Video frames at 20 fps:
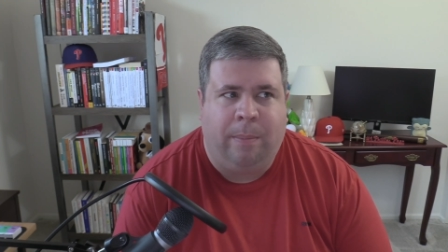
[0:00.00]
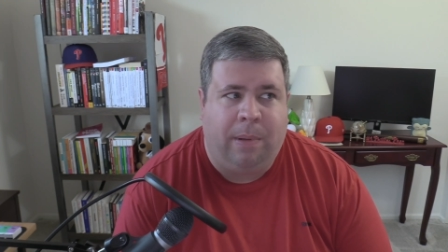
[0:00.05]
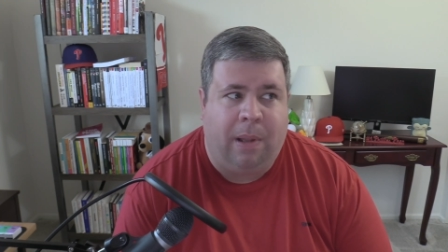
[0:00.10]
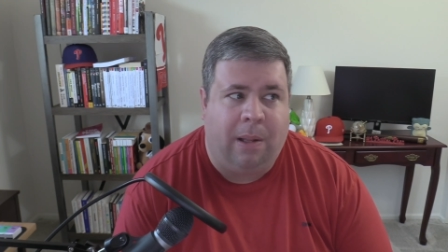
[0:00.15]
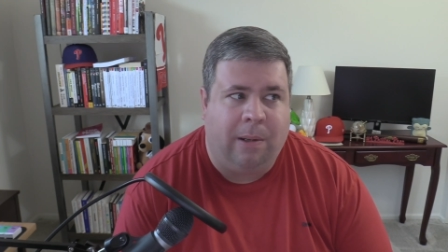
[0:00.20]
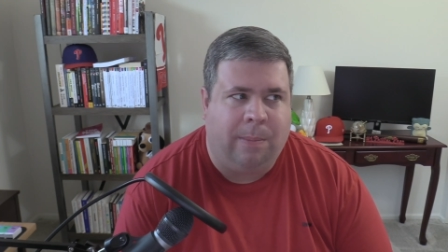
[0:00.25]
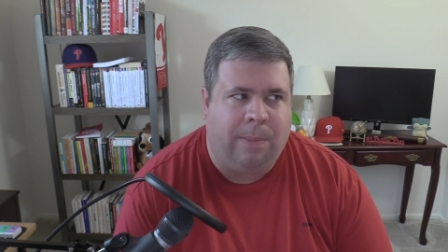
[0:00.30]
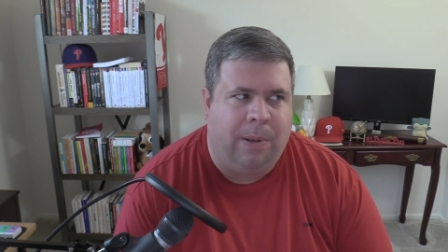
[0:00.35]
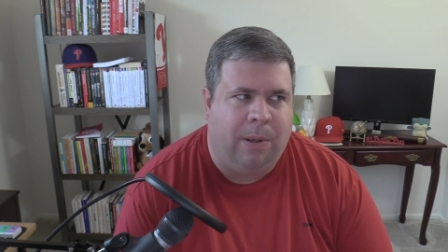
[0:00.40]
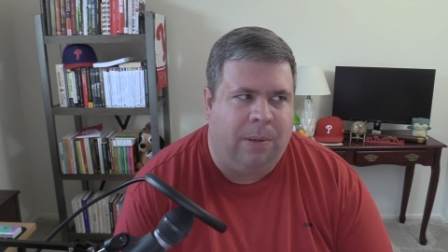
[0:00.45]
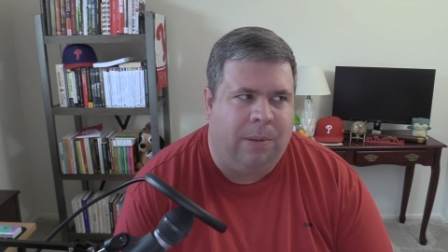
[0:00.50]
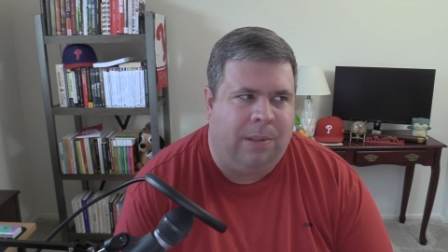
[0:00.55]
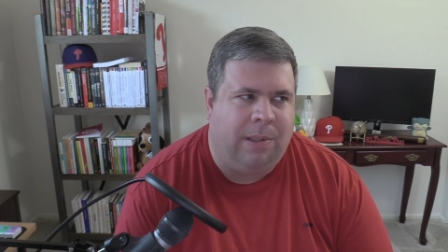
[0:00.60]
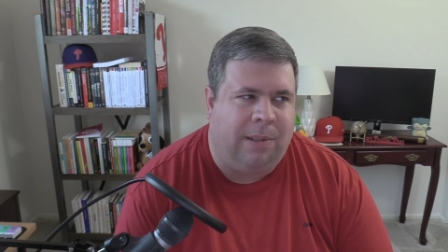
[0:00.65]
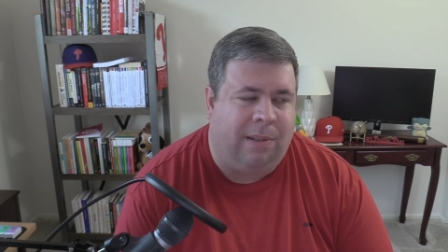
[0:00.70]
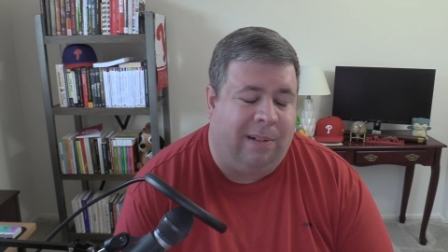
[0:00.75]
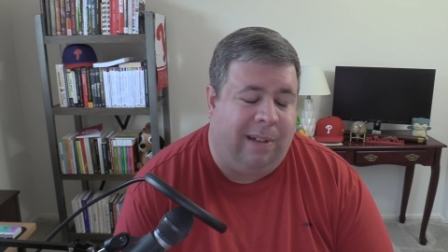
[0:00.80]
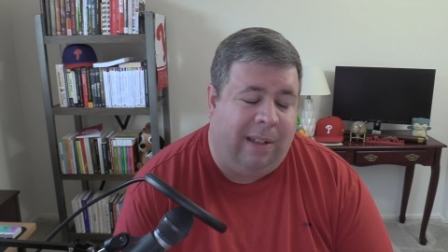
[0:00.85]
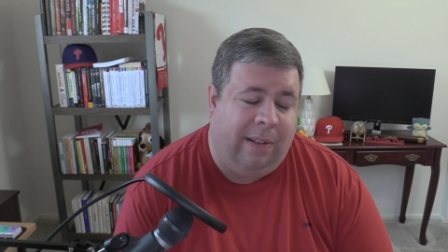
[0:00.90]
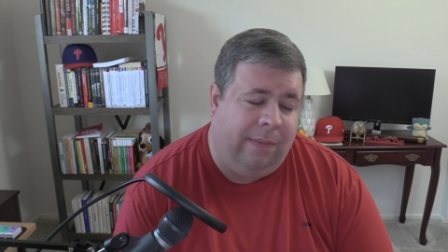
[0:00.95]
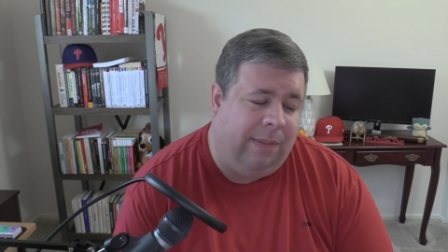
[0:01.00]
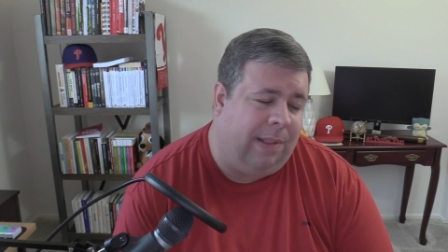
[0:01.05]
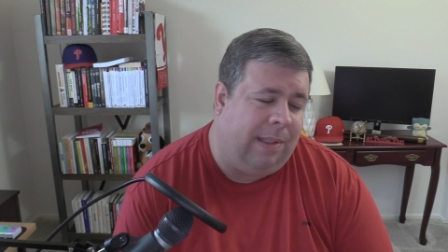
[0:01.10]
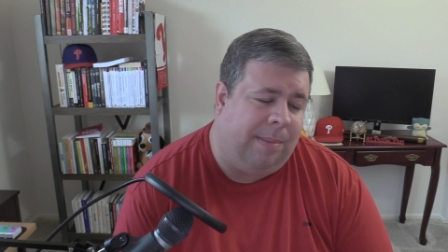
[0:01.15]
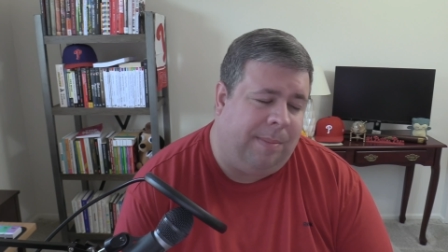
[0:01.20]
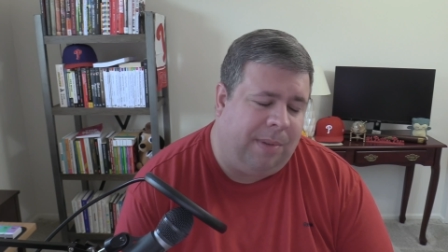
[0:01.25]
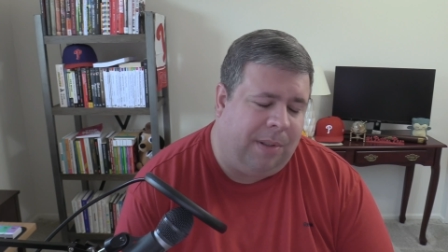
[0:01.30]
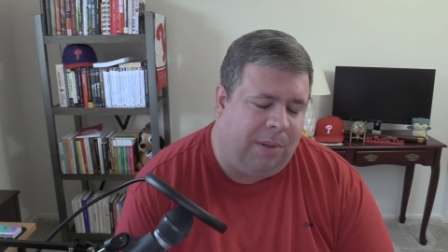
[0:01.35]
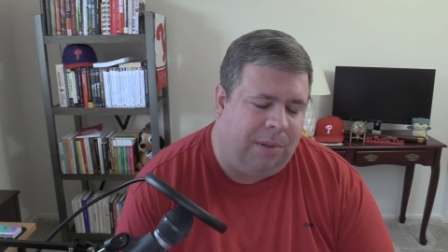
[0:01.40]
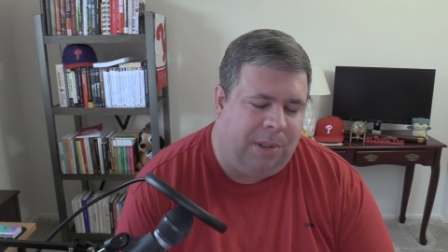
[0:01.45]
blog posts or even
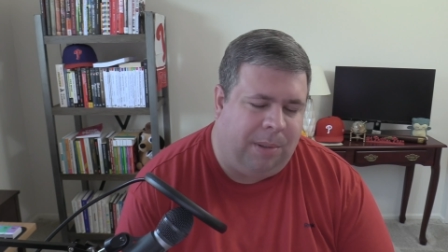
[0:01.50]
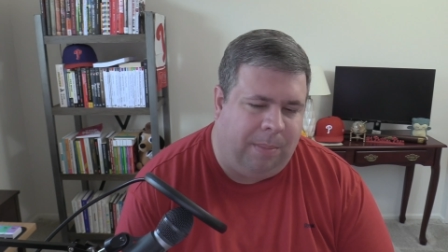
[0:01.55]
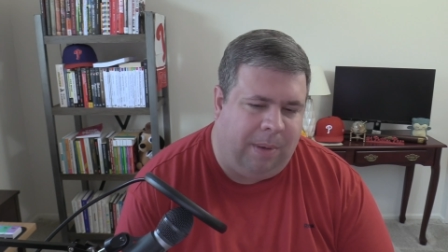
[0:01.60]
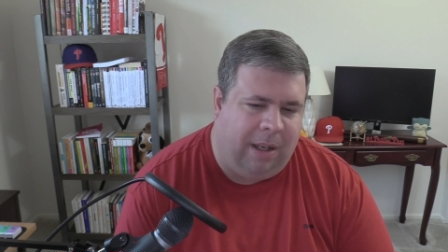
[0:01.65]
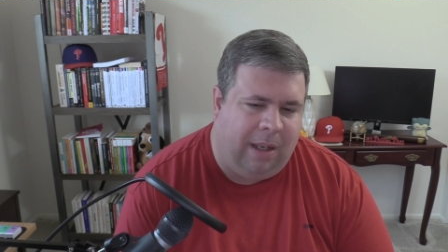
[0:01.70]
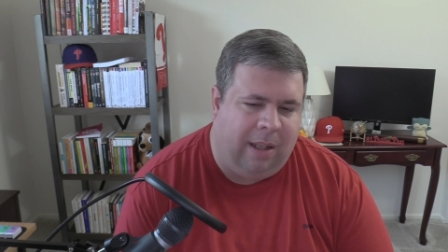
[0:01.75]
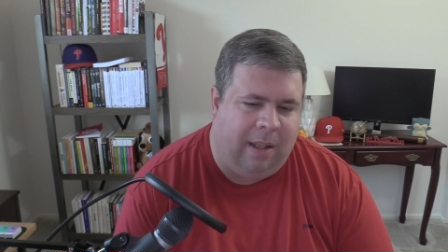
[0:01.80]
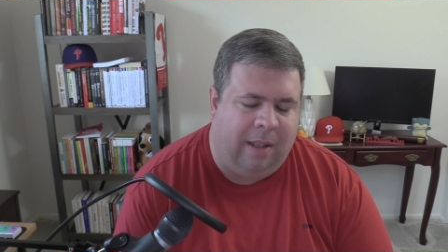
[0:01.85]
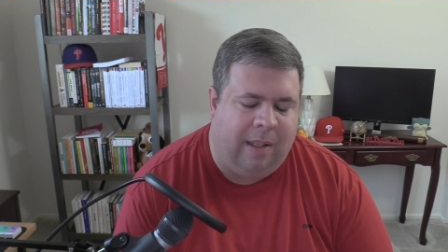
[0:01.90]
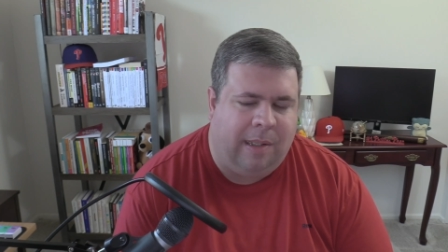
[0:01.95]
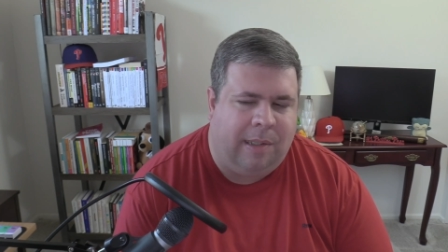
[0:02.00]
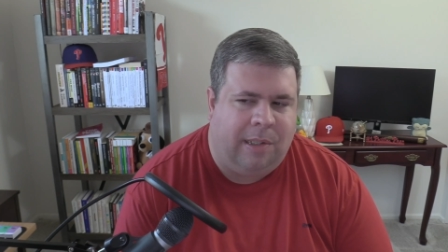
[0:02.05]
some social media.